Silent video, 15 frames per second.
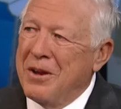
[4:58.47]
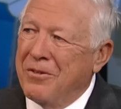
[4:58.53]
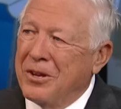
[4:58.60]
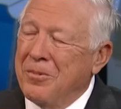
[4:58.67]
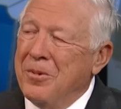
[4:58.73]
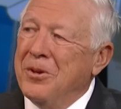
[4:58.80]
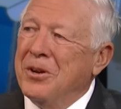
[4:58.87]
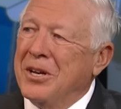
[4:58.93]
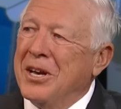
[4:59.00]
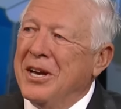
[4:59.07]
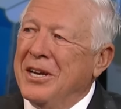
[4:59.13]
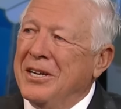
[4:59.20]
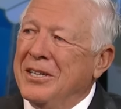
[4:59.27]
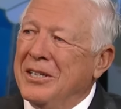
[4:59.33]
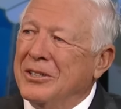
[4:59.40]
of
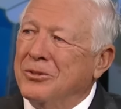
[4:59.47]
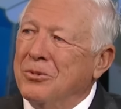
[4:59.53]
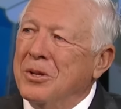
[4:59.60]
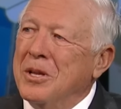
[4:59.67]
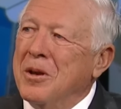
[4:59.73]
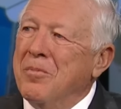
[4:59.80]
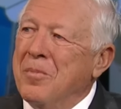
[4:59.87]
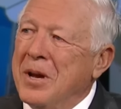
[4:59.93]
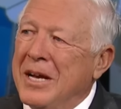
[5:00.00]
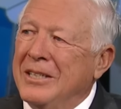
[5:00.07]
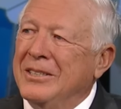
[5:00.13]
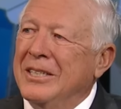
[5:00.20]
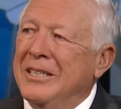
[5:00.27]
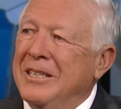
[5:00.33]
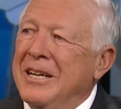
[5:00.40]
communicating. And it's really
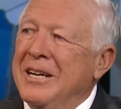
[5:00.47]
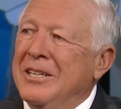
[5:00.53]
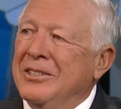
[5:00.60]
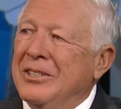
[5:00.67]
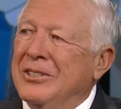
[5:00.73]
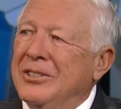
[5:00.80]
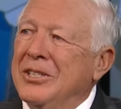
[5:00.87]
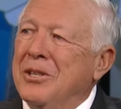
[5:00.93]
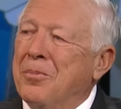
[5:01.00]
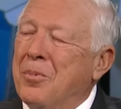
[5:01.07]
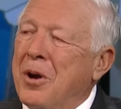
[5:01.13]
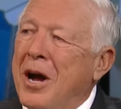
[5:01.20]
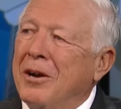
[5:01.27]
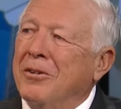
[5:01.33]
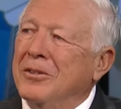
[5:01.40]
amazing to see the
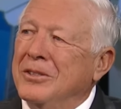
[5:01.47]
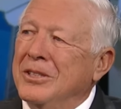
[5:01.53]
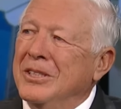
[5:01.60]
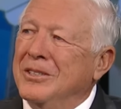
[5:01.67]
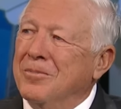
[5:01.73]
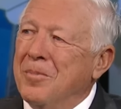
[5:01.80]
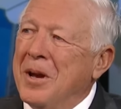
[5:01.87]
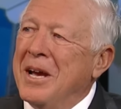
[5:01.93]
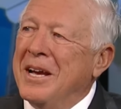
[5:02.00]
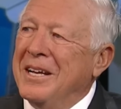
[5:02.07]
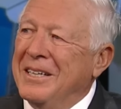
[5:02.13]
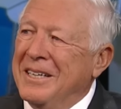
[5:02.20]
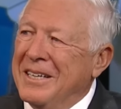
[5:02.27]
progress he's made.